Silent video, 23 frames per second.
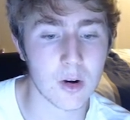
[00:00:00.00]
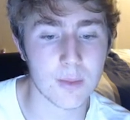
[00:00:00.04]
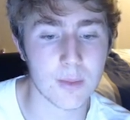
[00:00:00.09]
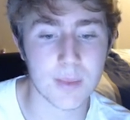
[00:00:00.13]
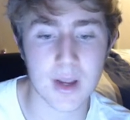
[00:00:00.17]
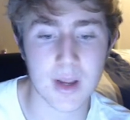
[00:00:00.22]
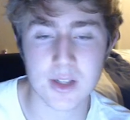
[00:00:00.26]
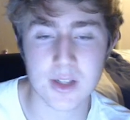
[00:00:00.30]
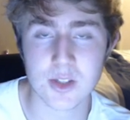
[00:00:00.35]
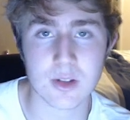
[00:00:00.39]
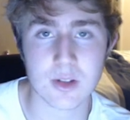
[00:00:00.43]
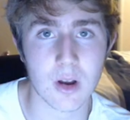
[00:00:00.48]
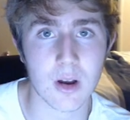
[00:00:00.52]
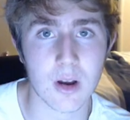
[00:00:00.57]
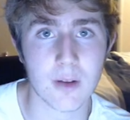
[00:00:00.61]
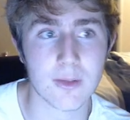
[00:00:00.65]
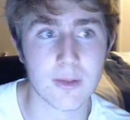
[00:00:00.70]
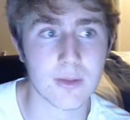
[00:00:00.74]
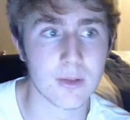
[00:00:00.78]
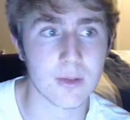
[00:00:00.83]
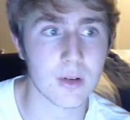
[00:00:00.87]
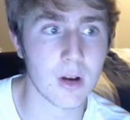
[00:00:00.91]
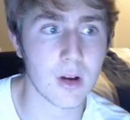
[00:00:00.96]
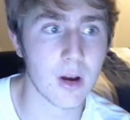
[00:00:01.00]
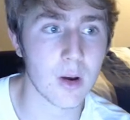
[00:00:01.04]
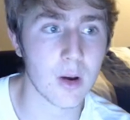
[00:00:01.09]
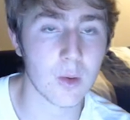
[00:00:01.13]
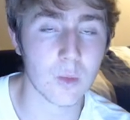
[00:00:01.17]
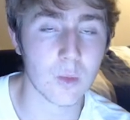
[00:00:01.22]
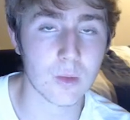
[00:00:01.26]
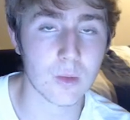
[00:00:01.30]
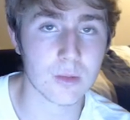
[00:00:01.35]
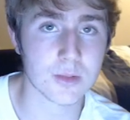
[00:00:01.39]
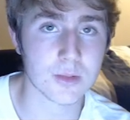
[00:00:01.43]
based off
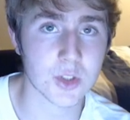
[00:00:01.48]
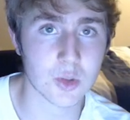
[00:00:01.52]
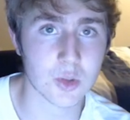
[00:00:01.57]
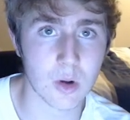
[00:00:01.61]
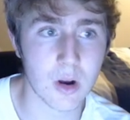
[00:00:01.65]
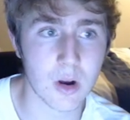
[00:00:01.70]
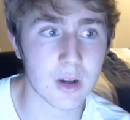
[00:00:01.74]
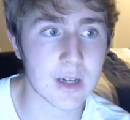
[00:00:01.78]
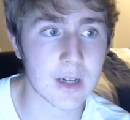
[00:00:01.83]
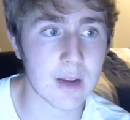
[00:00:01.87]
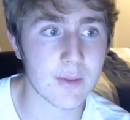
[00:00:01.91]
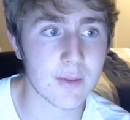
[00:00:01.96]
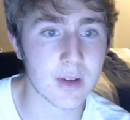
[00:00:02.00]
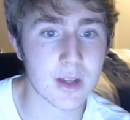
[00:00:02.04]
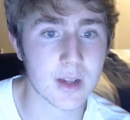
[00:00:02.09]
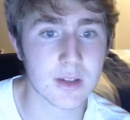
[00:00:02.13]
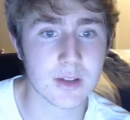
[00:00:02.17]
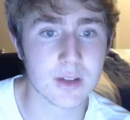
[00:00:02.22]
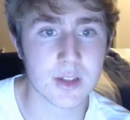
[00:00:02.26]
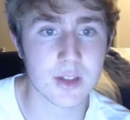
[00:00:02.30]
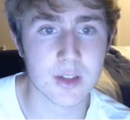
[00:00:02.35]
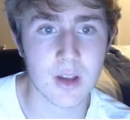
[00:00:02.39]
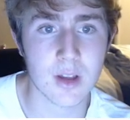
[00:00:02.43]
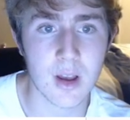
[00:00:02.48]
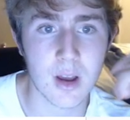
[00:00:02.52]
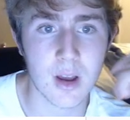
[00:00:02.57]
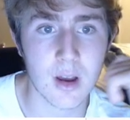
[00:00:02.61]
strong evidence